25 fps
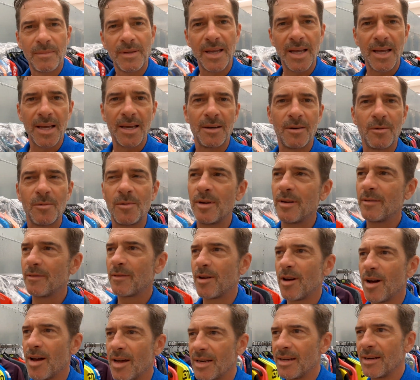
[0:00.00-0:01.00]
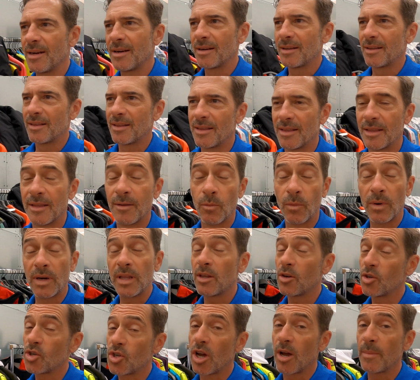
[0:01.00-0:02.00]
and we've got one of
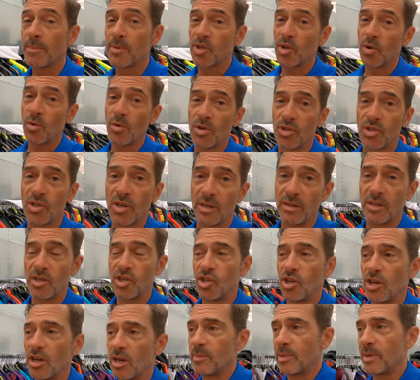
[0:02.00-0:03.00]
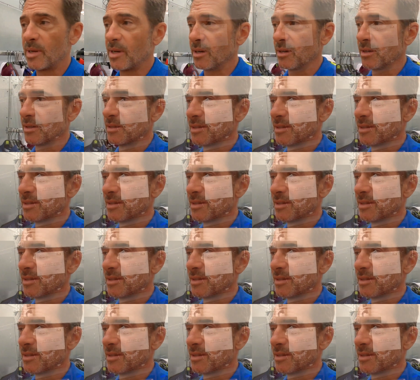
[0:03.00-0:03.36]
their top sewers on the job here.